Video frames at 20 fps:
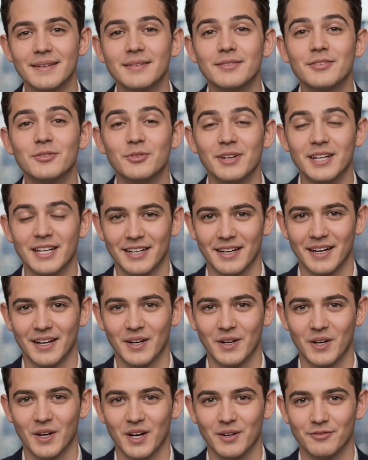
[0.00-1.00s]
3.
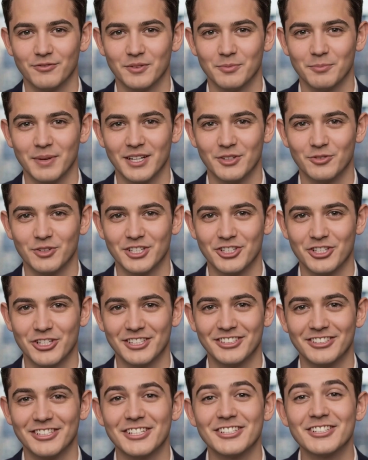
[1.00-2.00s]
Offer migration
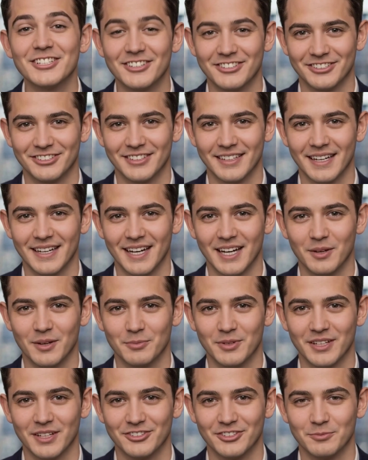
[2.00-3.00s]
assistance. Help
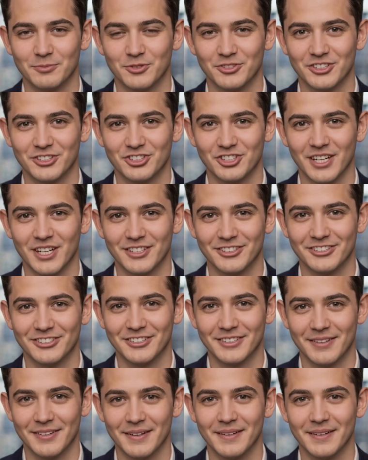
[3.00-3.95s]
customers adjust.